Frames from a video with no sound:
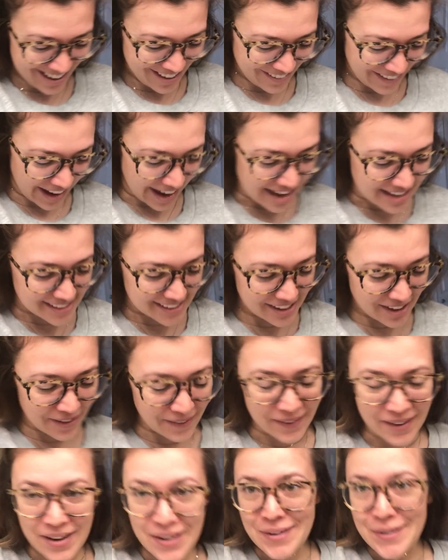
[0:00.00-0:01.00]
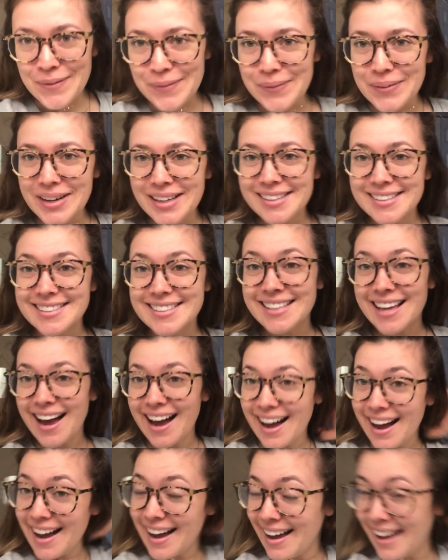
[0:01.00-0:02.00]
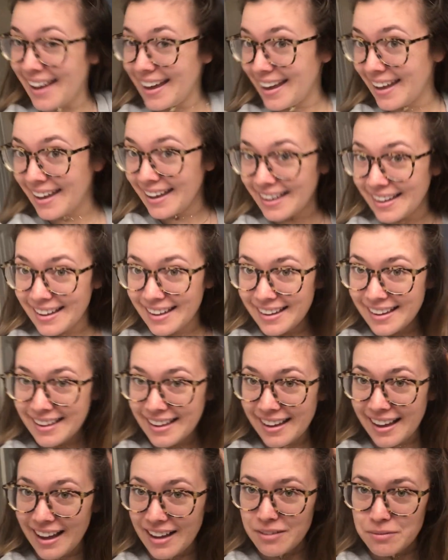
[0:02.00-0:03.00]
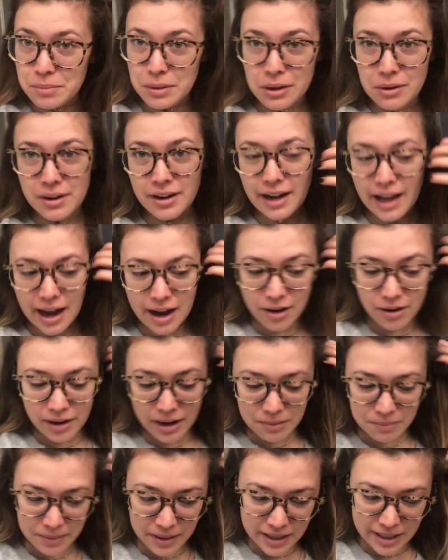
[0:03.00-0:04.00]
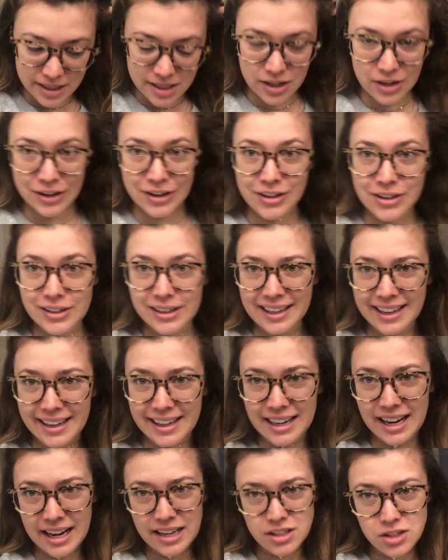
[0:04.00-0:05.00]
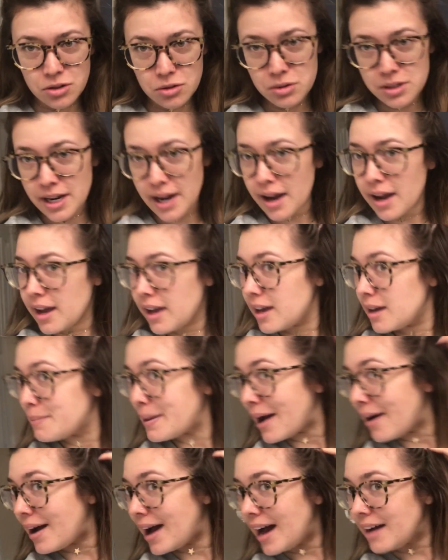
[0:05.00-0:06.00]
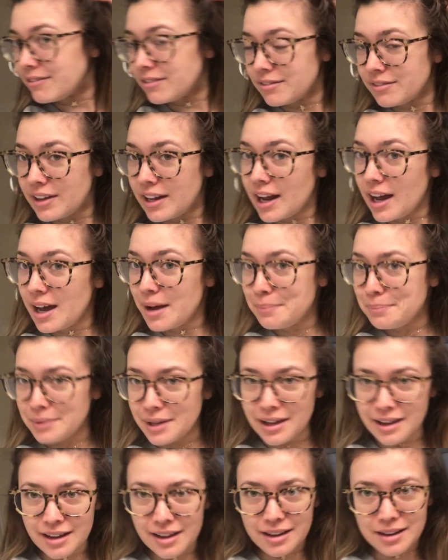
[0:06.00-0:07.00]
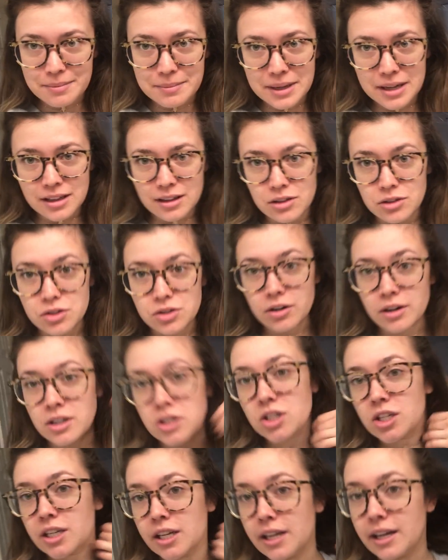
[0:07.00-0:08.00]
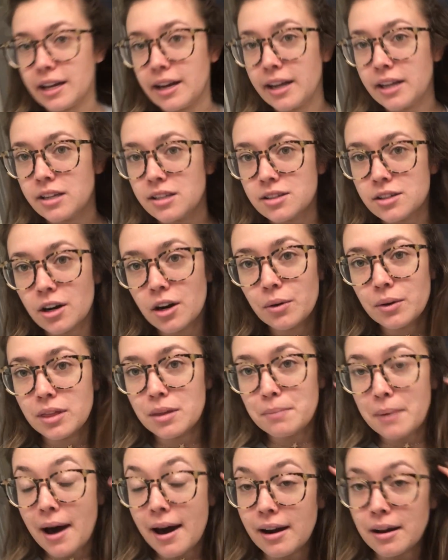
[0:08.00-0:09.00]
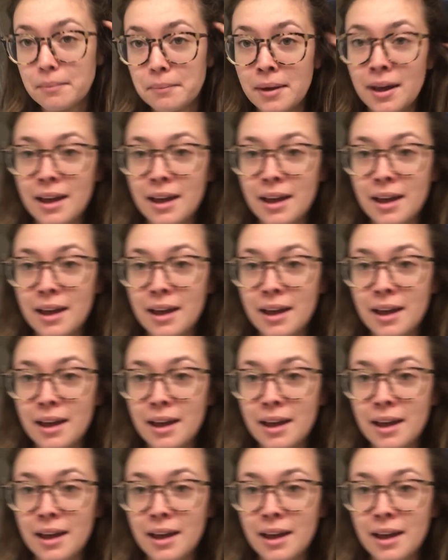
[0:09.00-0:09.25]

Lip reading: Okay, so once I have blowed it out, I'm ready to curl it. I do tie about half of it up in a little scrunchie, and I start with the bottom.